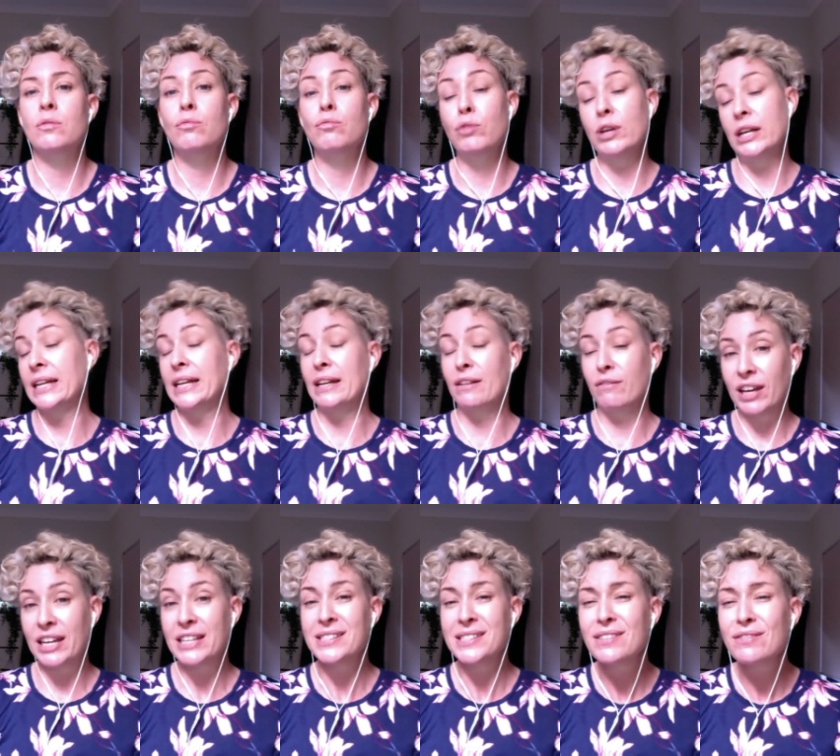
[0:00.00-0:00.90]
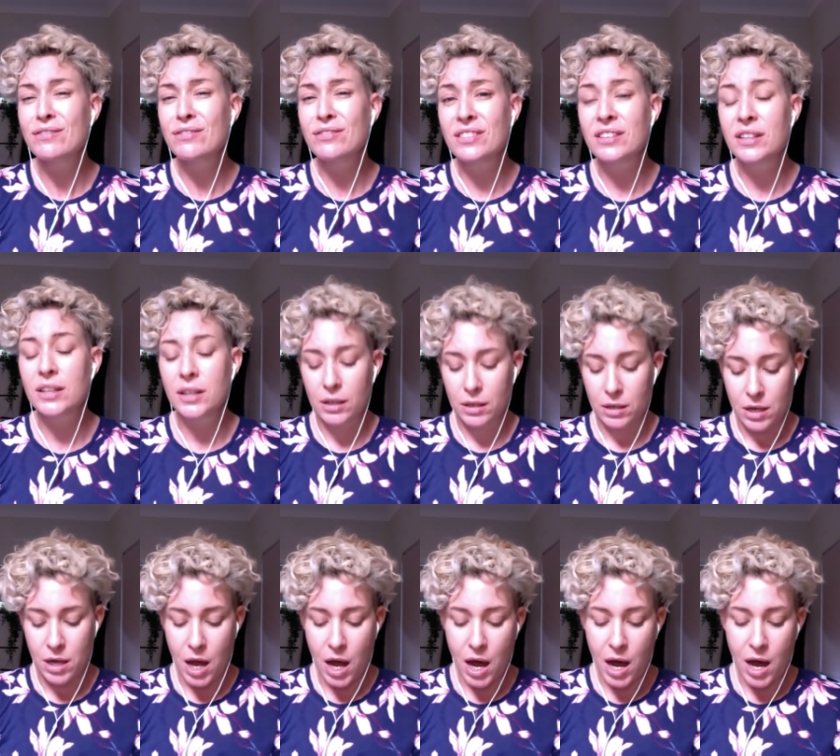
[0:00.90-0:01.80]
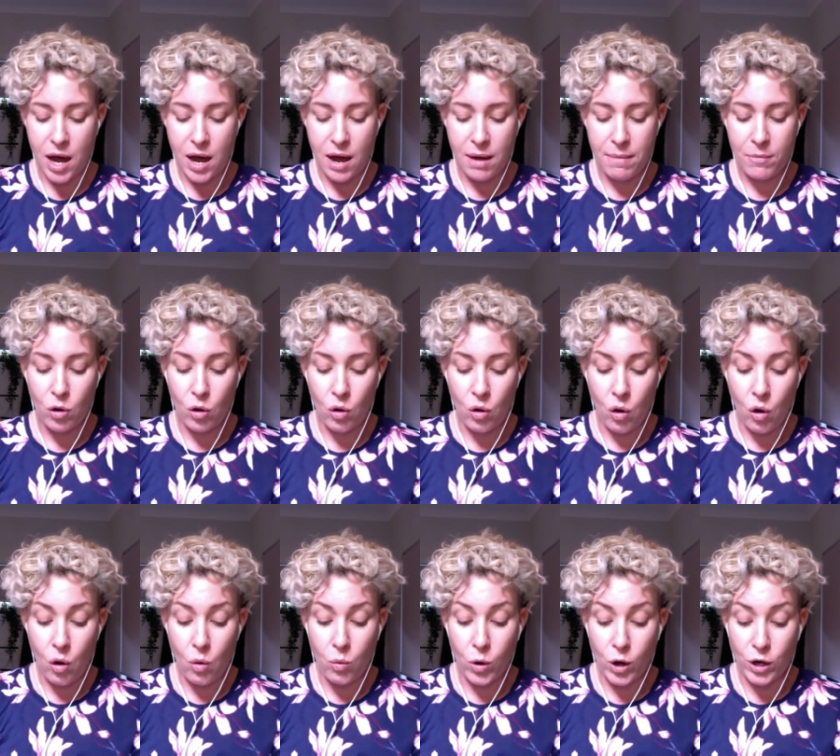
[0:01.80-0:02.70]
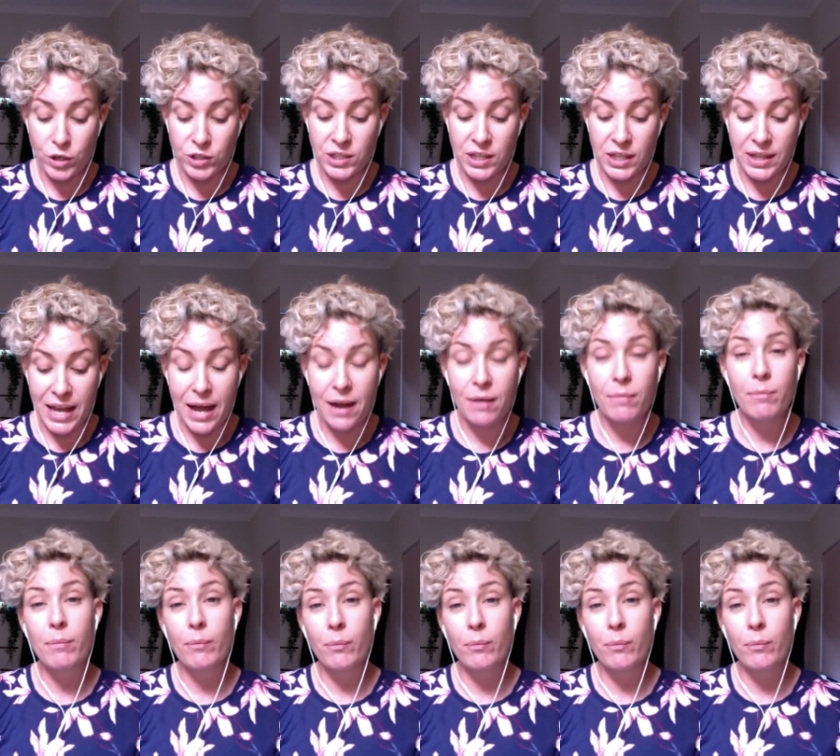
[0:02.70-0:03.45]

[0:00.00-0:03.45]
really invasive. Yeah. Um, or worse than that,